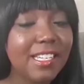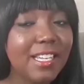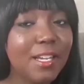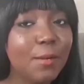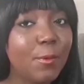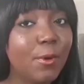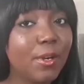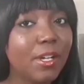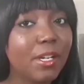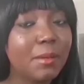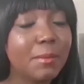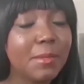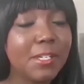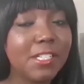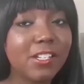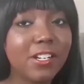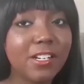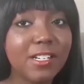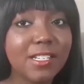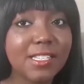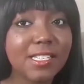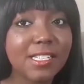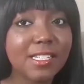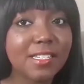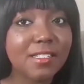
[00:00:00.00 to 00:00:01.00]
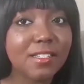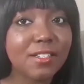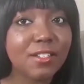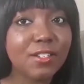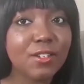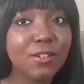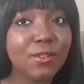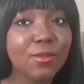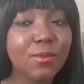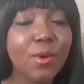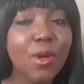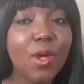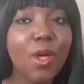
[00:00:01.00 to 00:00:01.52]
We're gonna be starting season
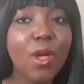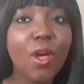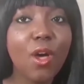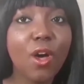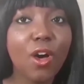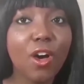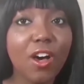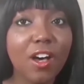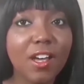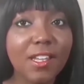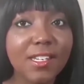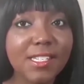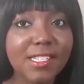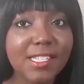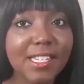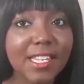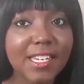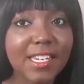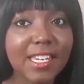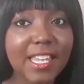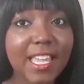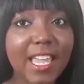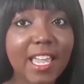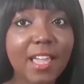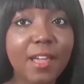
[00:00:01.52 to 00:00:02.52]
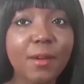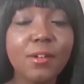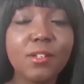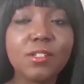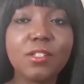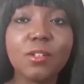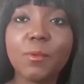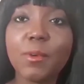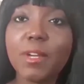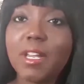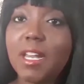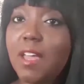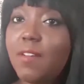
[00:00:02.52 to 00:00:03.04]
2 on Sunday, so
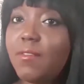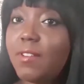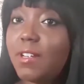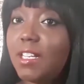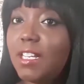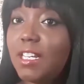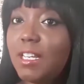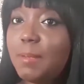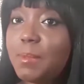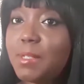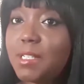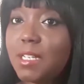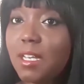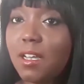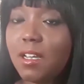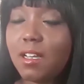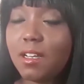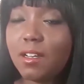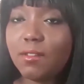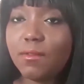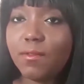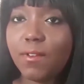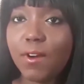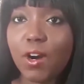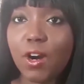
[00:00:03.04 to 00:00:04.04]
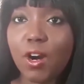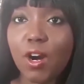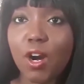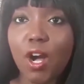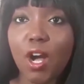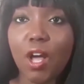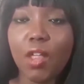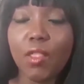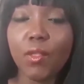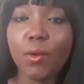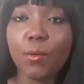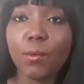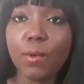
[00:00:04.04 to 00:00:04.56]
we're gonna have clips of her
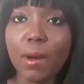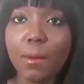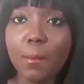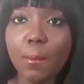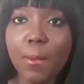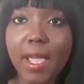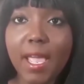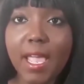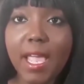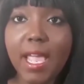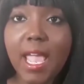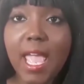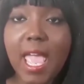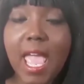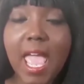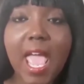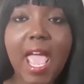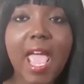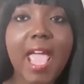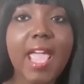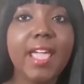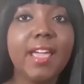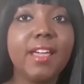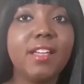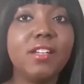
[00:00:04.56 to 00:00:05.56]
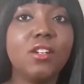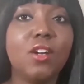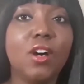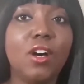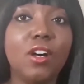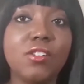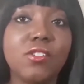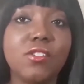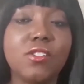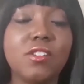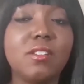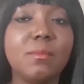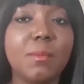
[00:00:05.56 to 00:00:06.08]
on the runway and
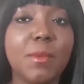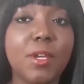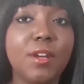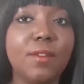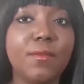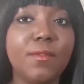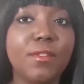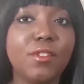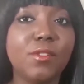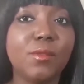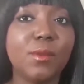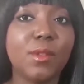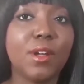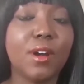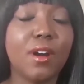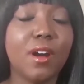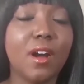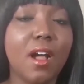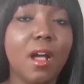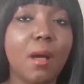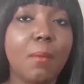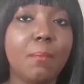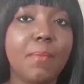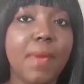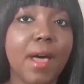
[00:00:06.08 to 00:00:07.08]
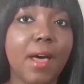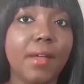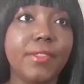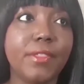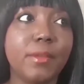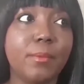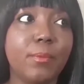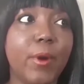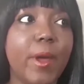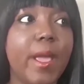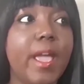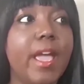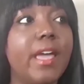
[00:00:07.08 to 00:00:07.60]
also some interviews with her about the
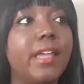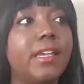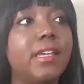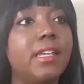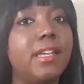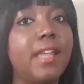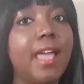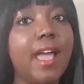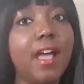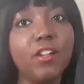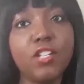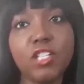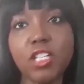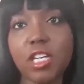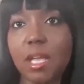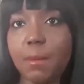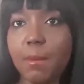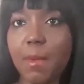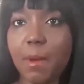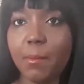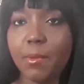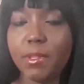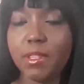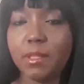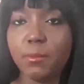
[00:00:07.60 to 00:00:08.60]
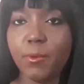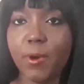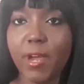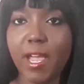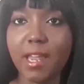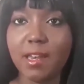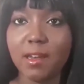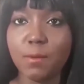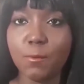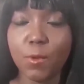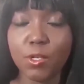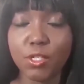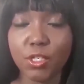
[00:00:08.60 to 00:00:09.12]
brand and how she came up with the brand
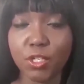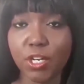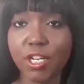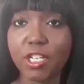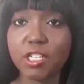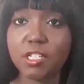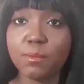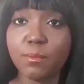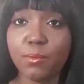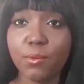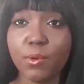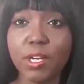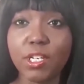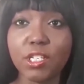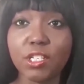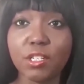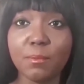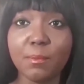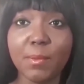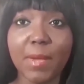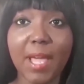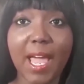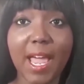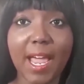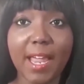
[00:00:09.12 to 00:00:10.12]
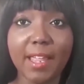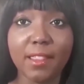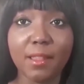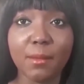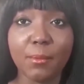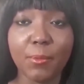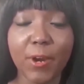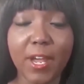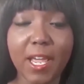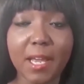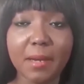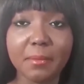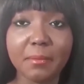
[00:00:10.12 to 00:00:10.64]
and what's her inspiration behind the
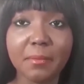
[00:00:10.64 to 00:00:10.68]
brand.